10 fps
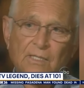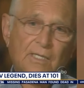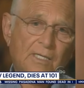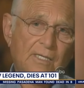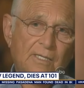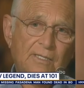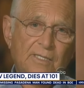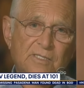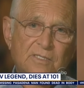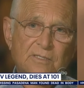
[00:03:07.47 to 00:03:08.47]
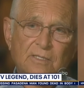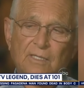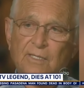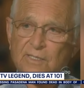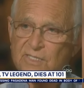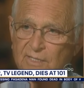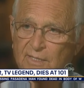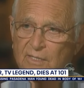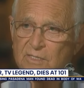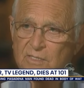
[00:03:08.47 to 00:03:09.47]
uh, is uh,
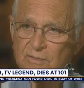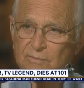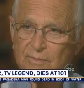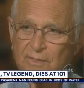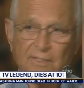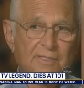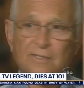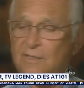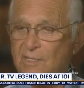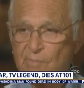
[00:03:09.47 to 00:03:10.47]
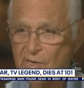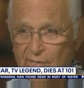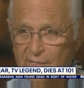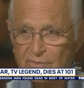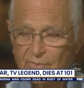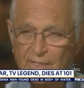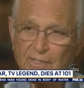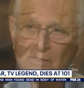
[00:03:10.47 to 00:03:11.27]
insidious. It isn't the American way.